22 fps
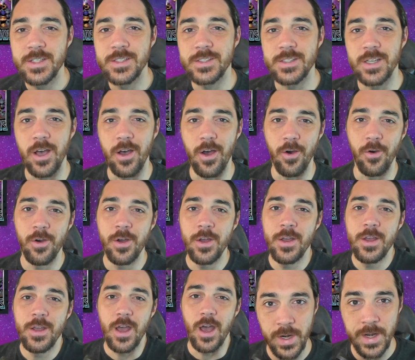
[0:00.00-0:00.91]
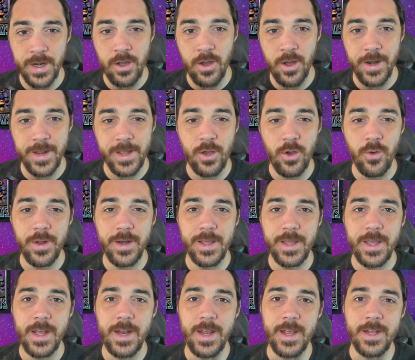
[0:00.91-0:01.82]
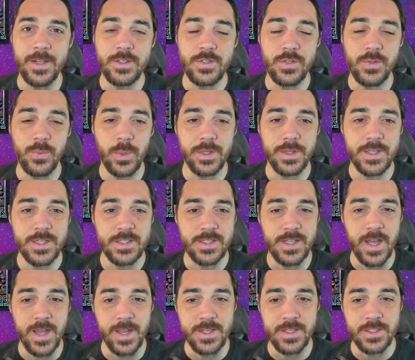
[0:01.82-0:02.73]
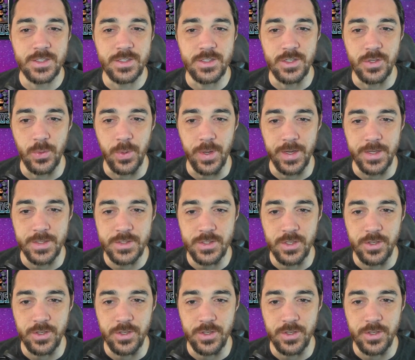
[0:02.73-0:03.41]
So we're going to go and get into what this deck is doing.